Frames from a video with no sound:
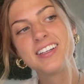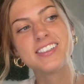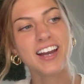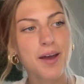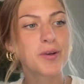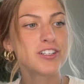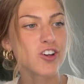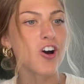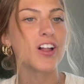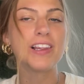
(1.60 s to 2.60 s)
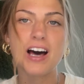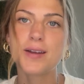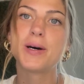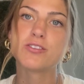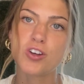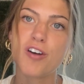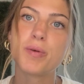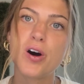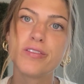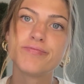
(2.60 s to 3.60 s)
Today I'm going to talk a lot about
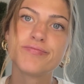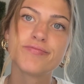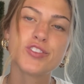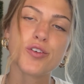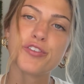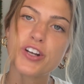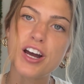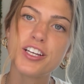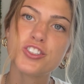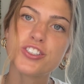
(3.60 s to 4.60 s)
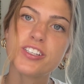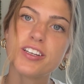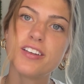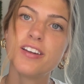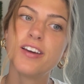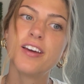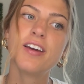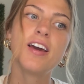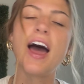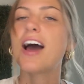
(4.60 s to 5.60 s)
softball. So if you're not interested,
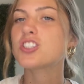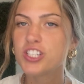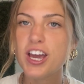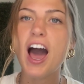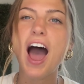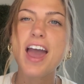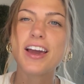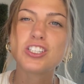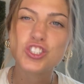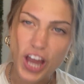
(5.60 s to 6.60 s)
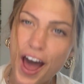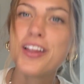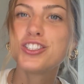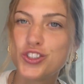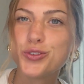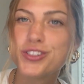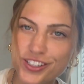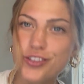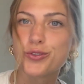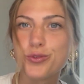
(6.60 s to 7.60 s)
actually I challenge you to
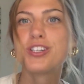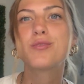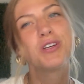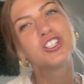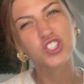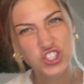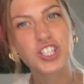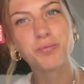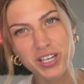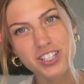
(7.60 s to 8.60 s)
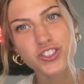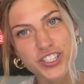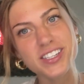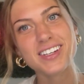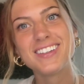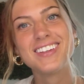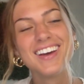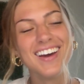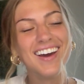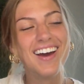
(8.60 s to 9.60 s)
sit through this because you should be interested.
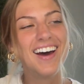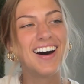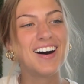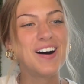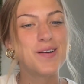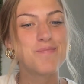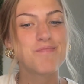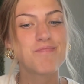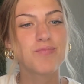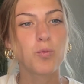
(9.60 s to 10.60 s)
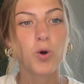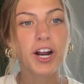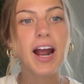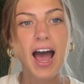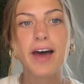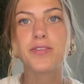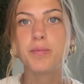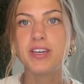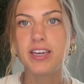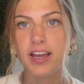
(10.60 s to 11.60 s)
We're at the
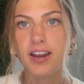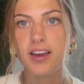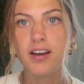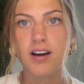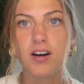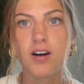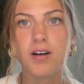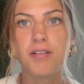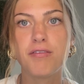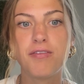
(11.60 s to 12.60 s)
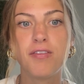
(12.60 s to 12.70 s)
beginning of